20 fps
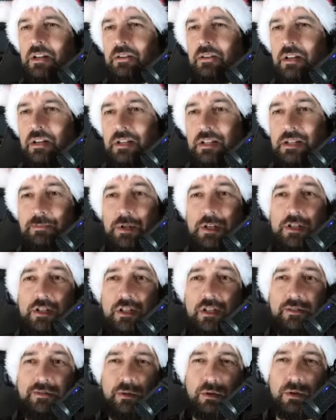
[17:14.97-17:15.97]
especially
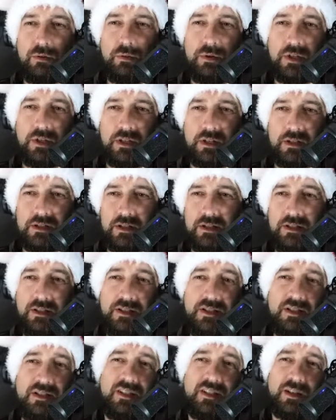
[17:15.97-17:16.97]
for queries,
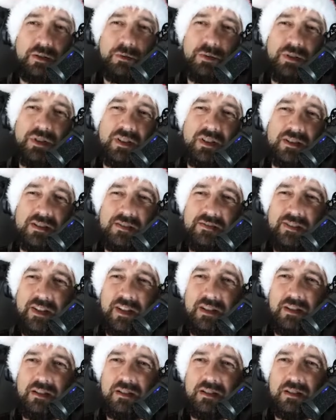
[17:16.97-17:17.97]
analytical like queries.
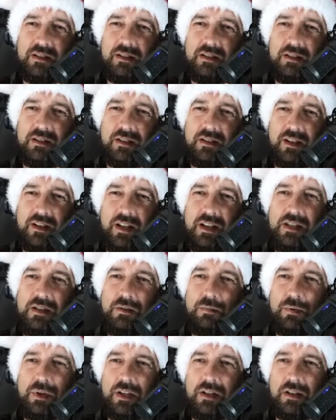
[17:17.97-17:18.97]
They
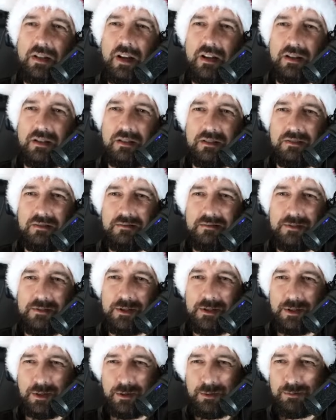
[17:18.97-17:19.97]
anyway are
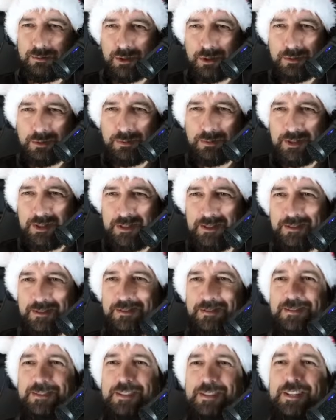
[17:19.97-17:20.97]
slow probably.
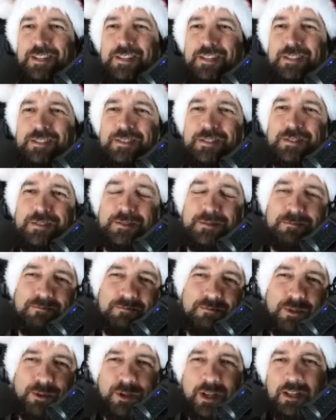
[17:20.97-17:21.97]
And
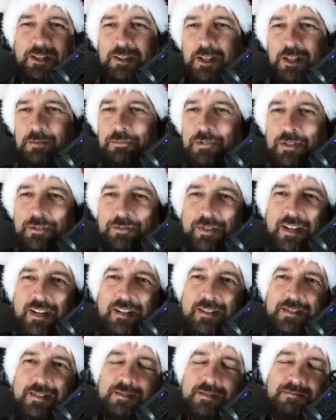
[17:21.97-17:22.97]
okay, temporary
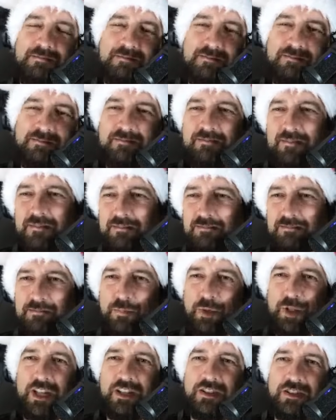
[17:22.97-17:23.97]
files, we
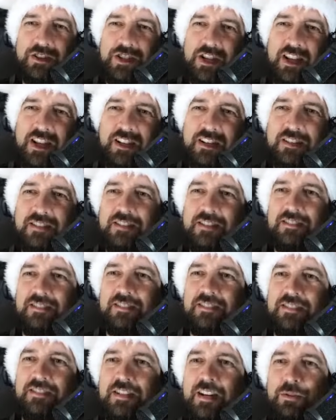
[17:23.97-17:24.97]
can check
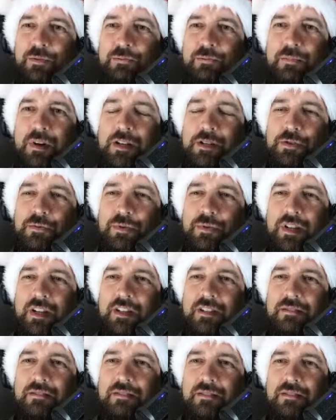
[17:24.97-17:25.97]
how much we
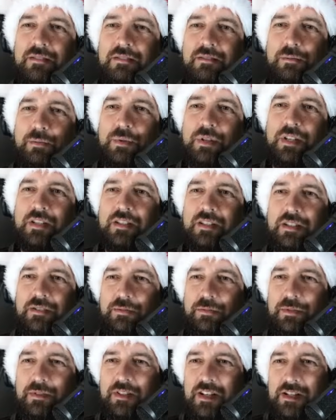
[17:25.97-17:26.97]
can win if
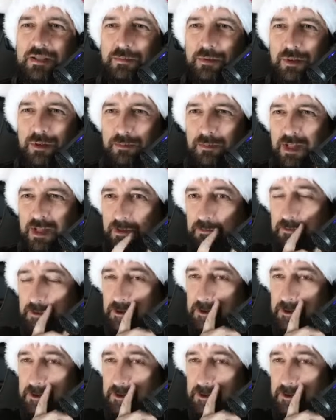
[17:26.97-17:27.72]
we raise workmem.